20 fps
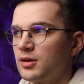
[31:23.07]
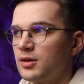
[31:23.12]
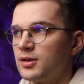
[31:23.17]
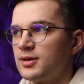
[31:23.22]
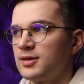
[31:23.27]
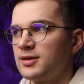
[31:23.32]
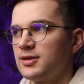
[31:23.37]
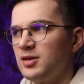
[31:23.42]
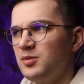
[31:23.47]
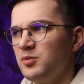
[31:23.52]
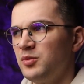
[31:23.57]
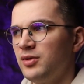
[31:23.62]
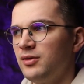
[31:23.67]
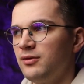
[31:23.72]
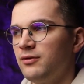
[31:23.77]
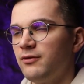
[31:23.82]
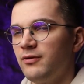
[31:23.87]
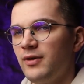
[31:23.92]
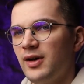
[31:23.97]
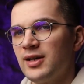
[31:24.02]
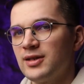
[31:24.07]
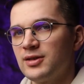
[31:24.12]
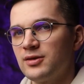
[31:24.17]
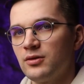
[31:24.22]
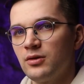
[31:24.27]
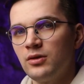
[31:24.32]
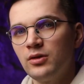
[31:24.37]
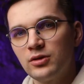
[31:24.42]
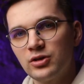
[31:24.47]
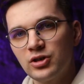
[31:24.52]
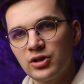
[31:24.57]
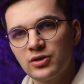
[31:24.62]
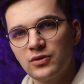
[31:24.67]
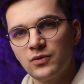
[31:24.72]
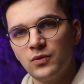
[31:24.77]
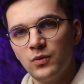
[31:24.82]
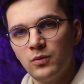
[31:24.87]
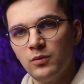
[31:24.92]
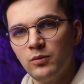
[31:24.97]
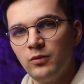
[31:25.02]
simple, fast,
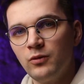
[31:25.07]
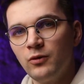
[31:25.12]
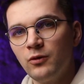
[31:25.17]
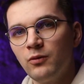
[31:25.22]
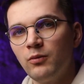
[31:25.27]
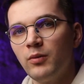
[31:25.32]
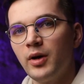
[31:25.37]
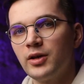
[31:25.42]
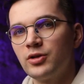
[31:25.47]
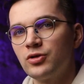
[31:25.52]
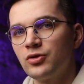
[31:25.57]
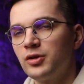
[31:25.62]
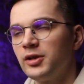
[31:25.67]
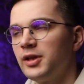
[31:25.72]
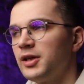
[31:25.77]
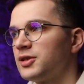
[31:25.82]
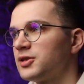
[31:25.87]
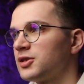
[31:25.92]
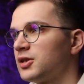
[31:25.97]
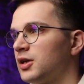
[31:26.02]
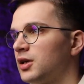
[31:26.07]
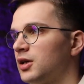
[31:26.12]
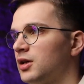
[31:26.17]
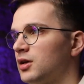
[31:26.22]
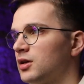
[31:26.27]
just by 2 clicks.